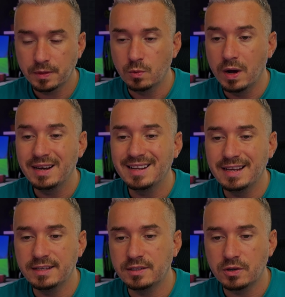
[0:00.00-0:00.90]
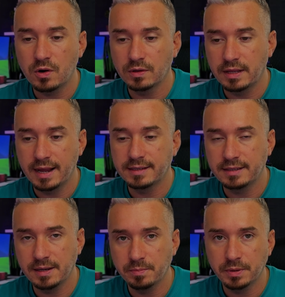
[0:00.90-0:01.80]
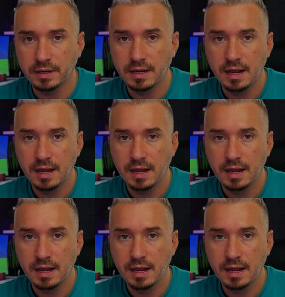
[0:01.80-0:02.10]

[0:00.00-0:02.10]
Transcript: Well, it's not that simple,